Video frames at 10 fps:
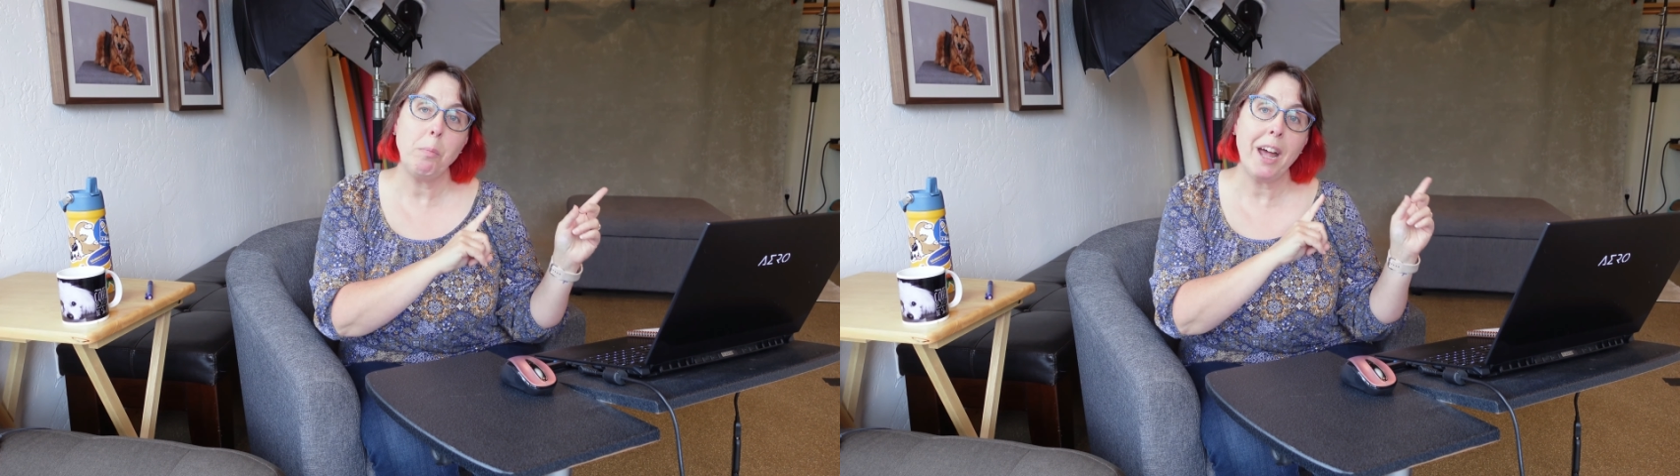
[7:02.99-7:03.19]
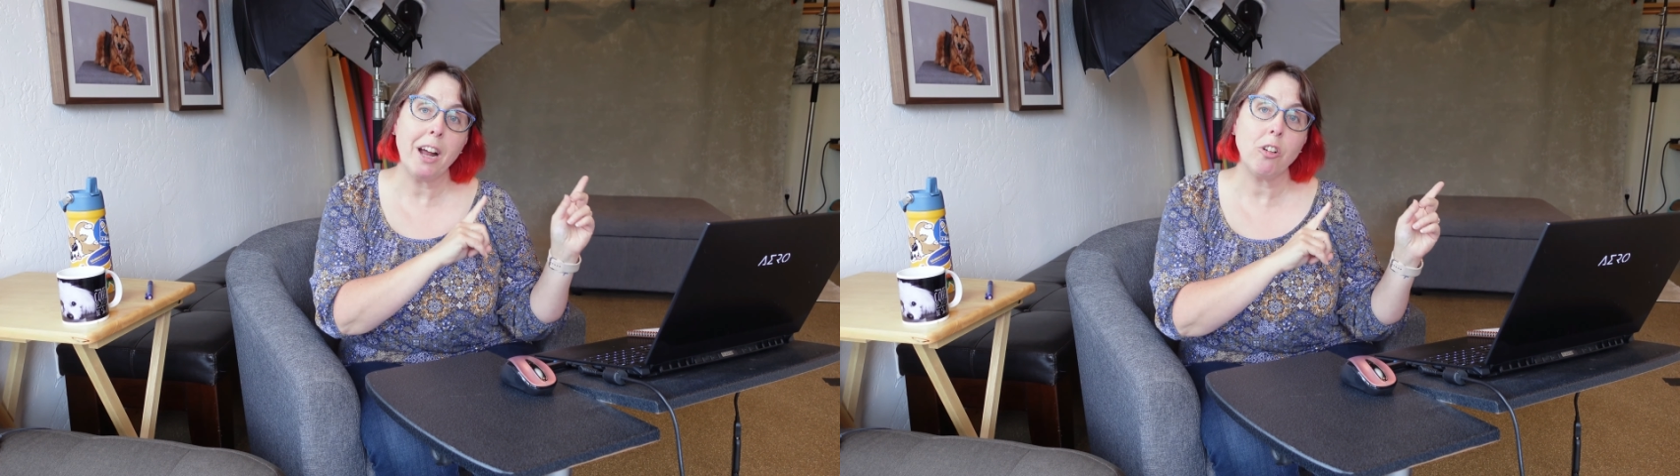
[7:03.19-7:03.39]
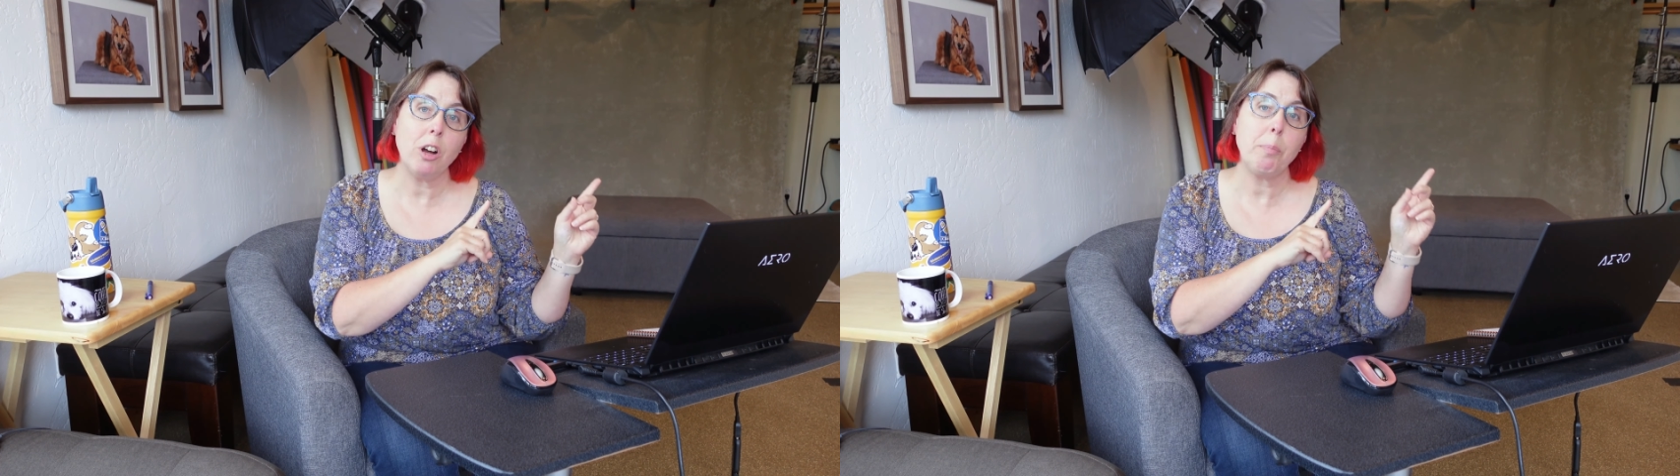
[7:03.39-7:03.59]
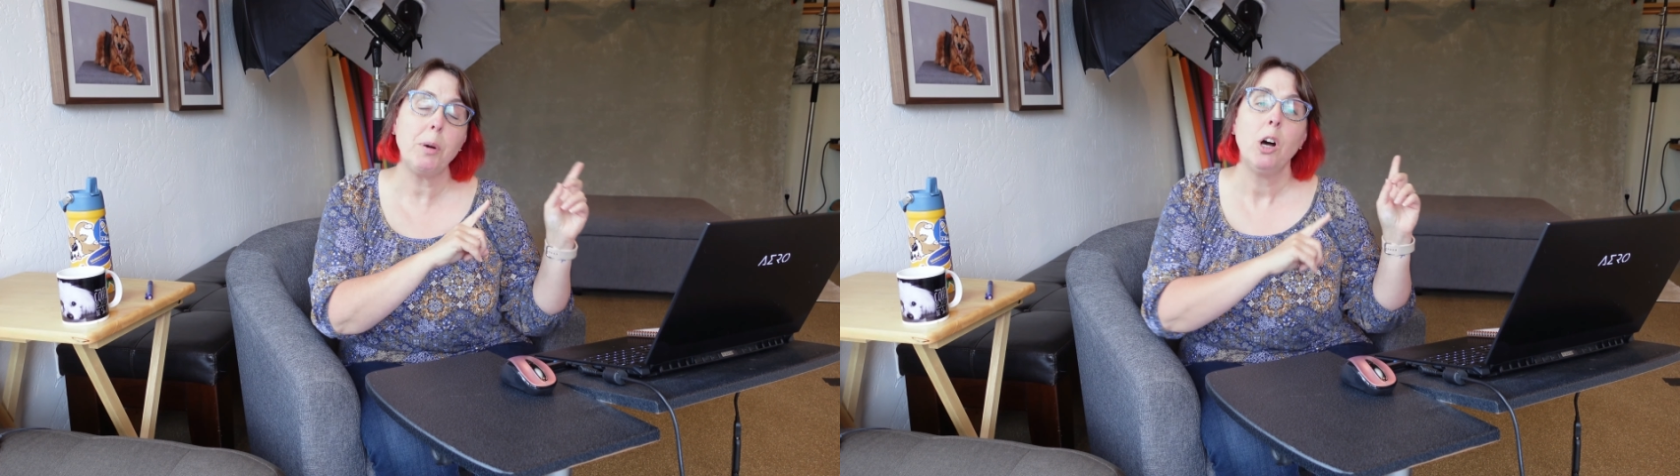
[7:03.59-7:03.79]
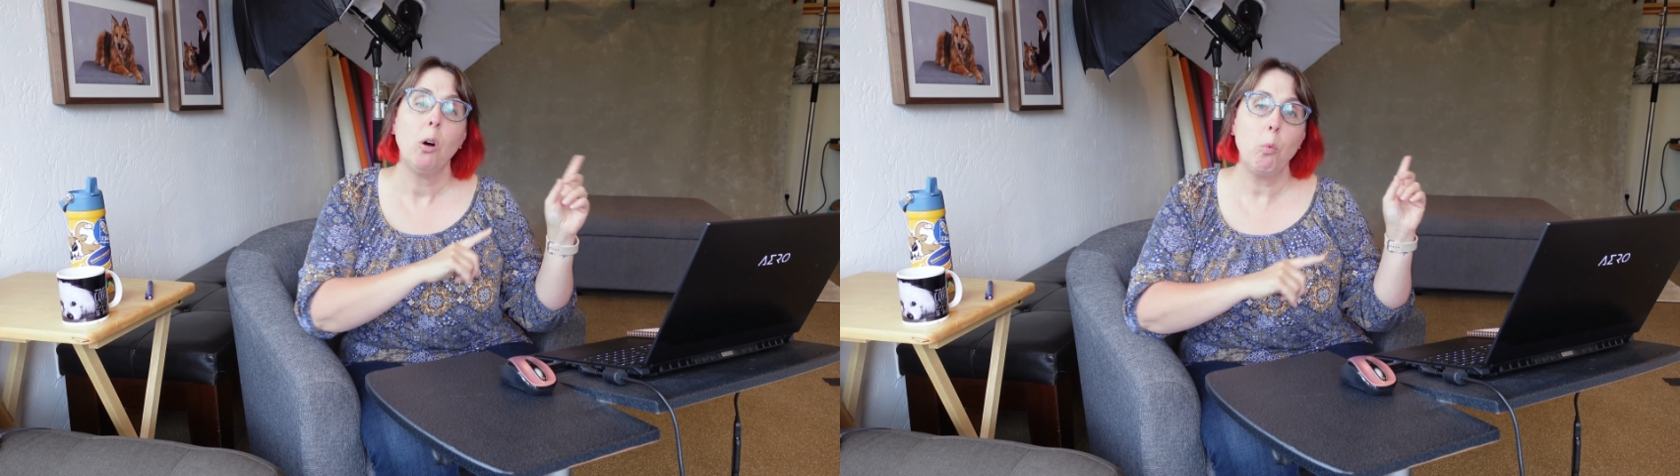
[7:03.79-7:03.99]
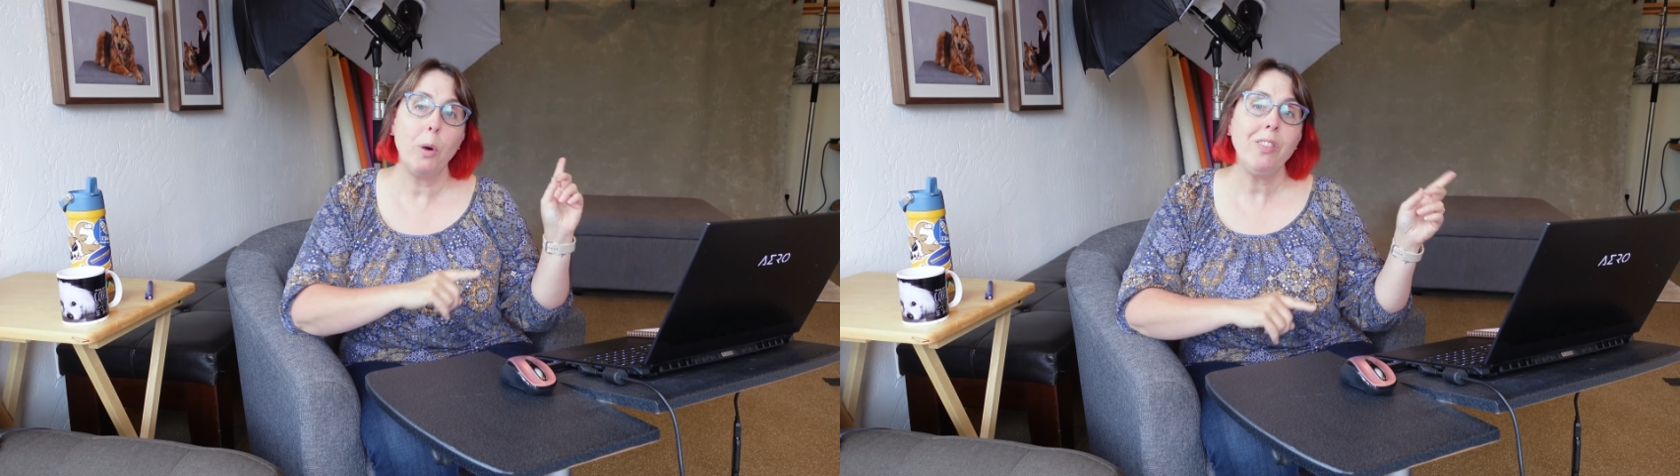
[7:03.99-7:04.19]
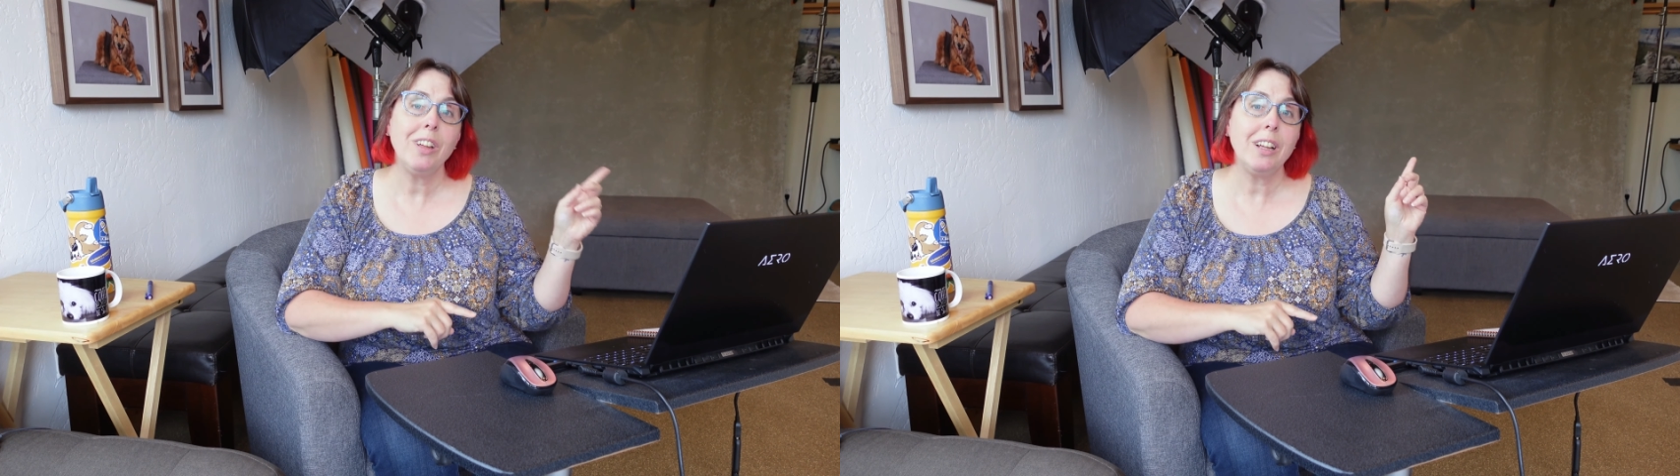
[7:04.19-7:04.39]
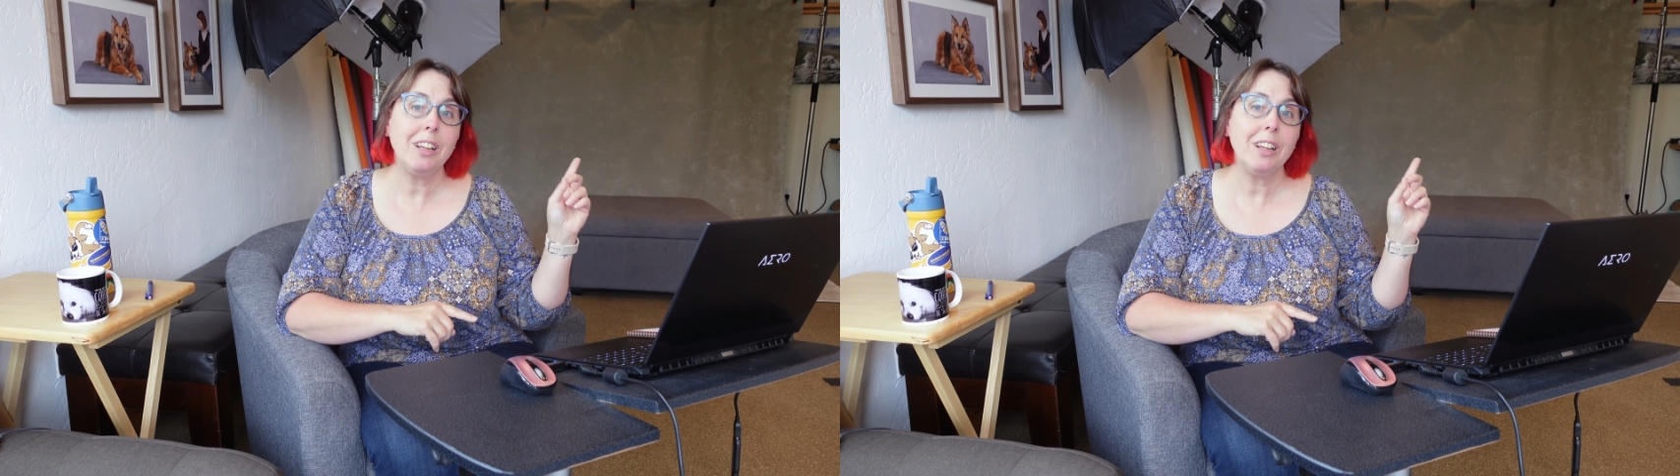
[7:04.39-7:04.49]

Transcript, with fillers: backdrop with a